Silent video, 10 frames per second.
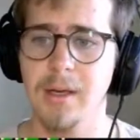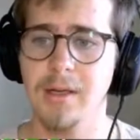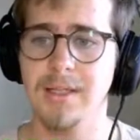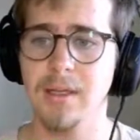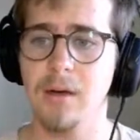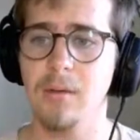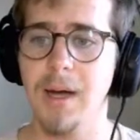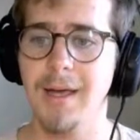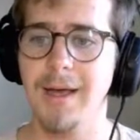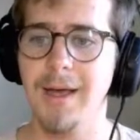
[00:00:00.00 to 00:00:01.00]
So,
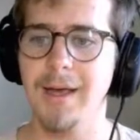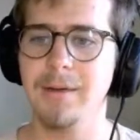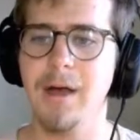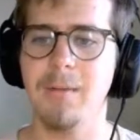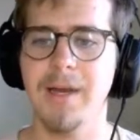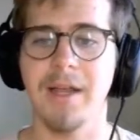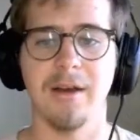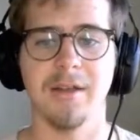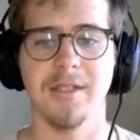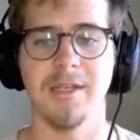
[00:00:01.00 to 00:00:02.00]
I, I, I went ahead and
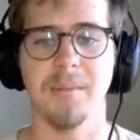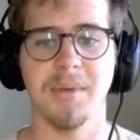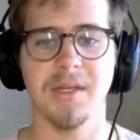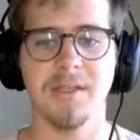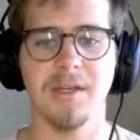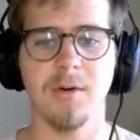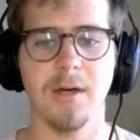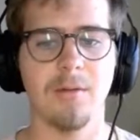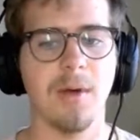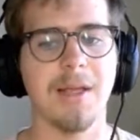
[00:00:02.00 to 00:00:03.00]
looked it up, because you know
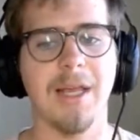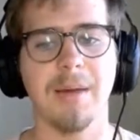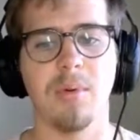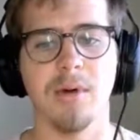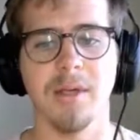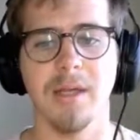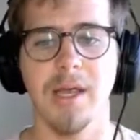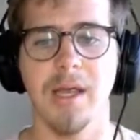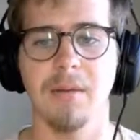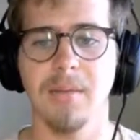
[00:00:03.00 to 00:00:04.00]
what, we're at that point in the
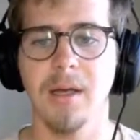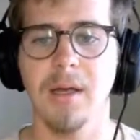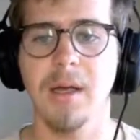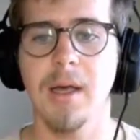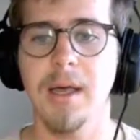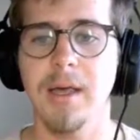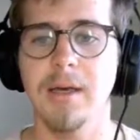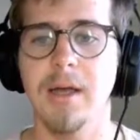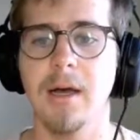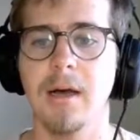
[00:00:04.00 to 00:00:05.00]
game,
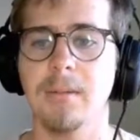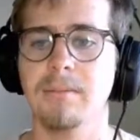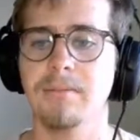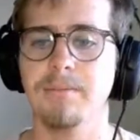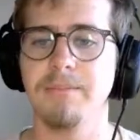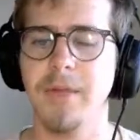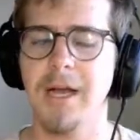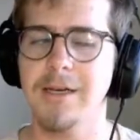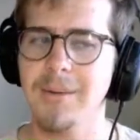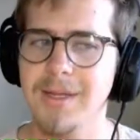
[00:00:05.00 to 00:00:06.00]
and, um,
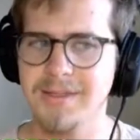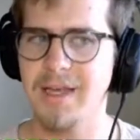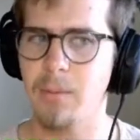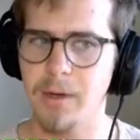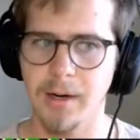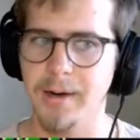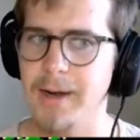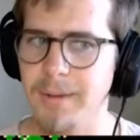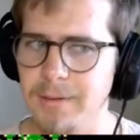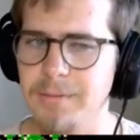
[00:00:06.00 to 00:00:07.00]
I don't want to say I would have
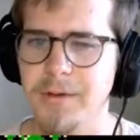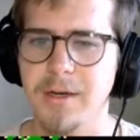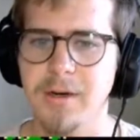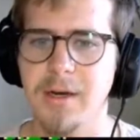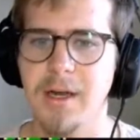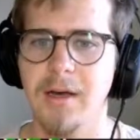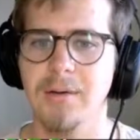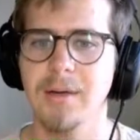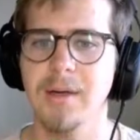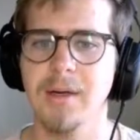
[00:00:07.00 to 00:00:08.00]
never figured it
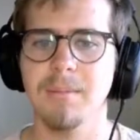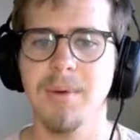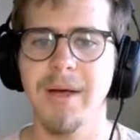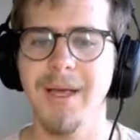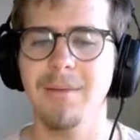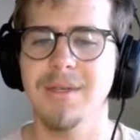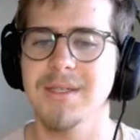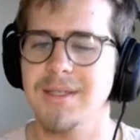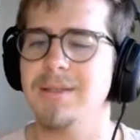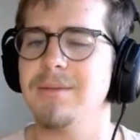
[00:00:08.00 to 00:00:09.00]
out, but it
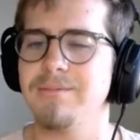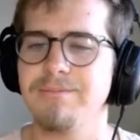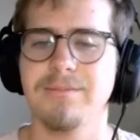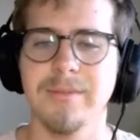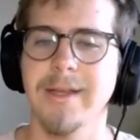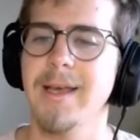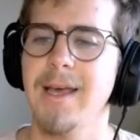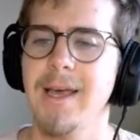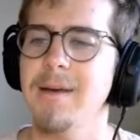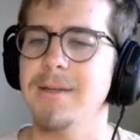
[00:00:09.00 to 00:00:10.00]
was,
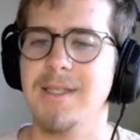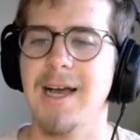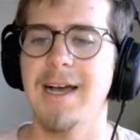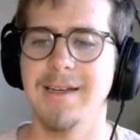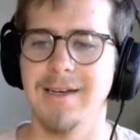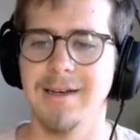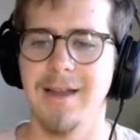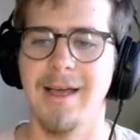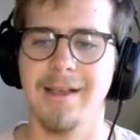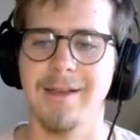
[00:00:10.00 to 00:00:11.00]
it was kind of
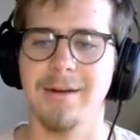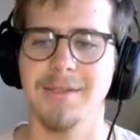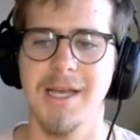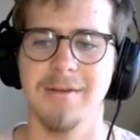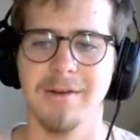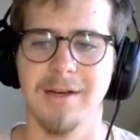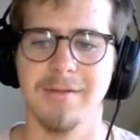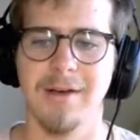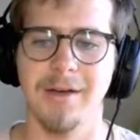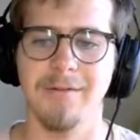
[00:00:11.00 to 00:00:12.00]
unlikely I was ever going
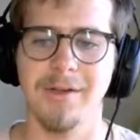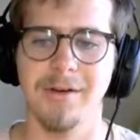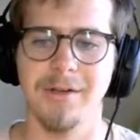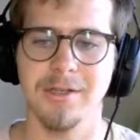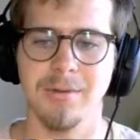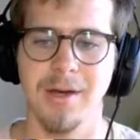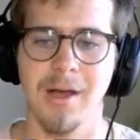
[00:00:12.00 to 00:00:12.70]
to figure this one